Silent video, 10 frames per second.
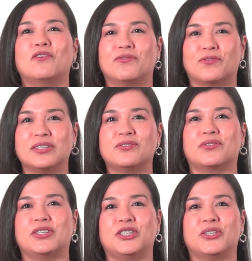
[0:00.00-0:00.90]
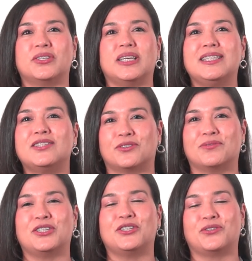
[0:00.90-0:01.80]
of restoration
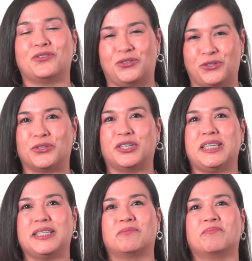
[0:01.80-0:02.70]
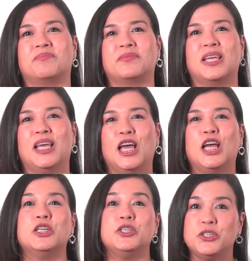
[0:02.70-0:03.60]
interventions journey.
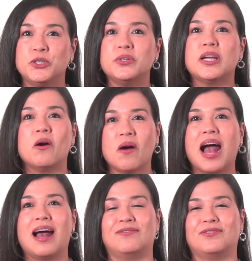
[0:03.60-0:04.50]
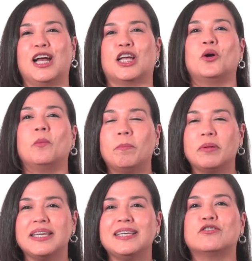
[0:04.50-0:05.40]
You now have a
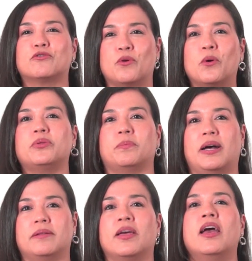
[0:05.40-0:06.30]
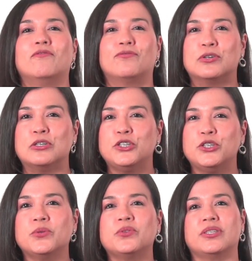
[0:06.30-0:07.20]
complete roadmap for
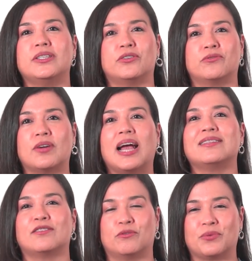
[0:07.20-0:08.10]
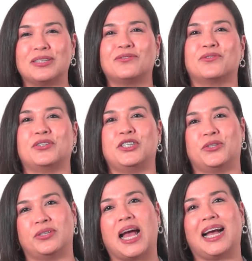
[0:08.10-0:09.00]
choosing the right
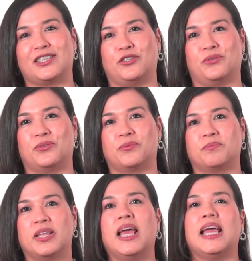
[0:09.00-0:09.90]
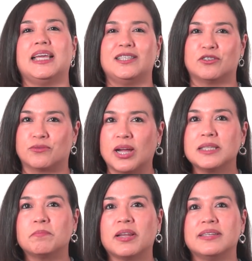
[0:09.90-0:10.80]
restoration actions, in the
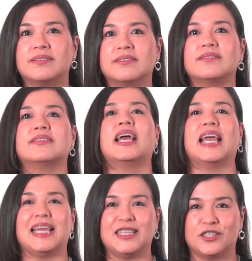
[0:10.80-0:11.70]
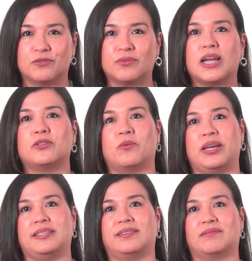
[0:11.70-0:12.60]
right places, in the right
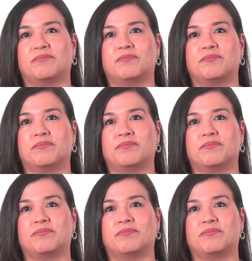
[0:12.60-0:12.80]
ways.